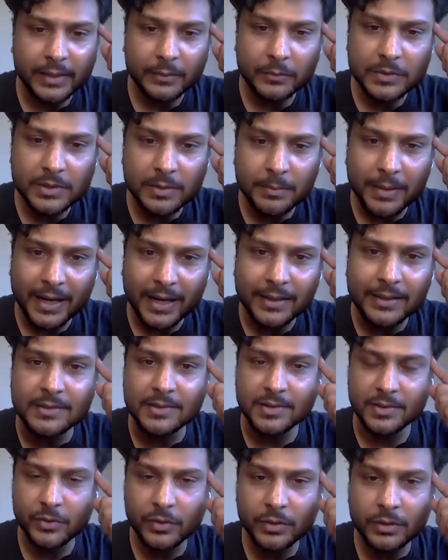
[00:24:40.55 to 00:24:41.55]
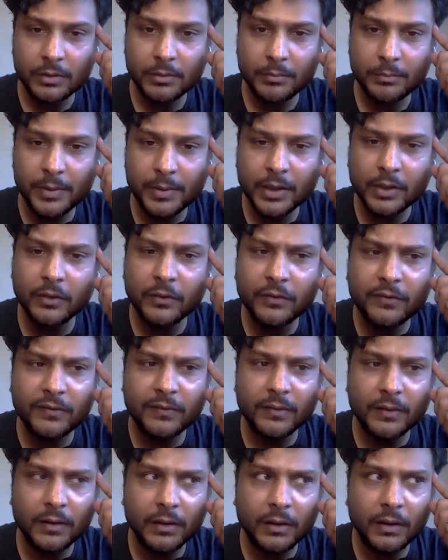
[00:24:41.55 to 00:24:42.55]
that was the bad decision because
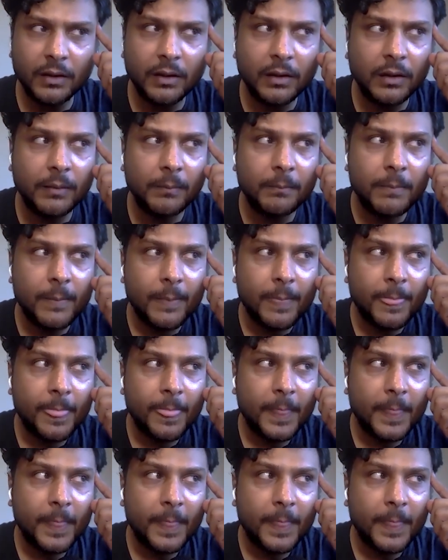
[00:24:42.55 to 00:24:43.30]
um,